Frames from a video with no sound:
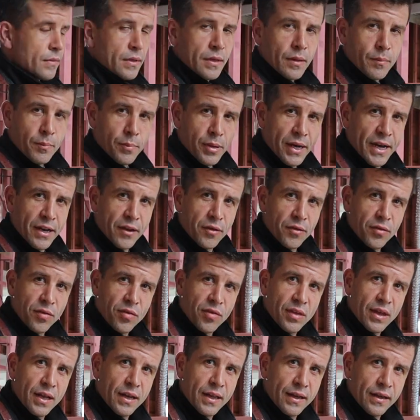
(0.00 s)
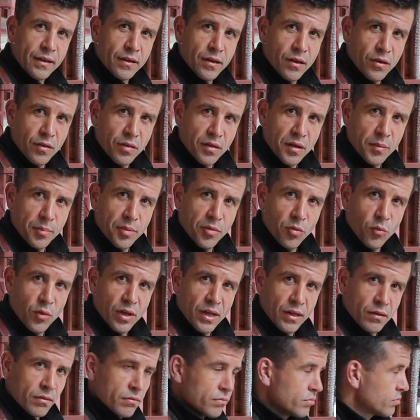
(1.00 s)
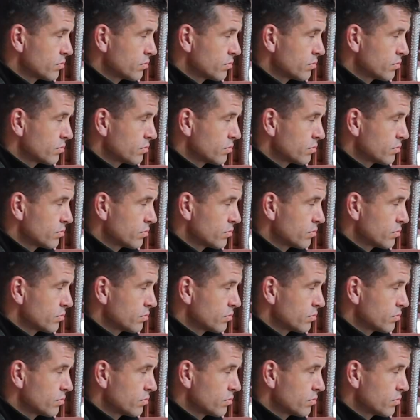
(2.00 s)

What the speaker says: And Pato's ceiling goes up as well.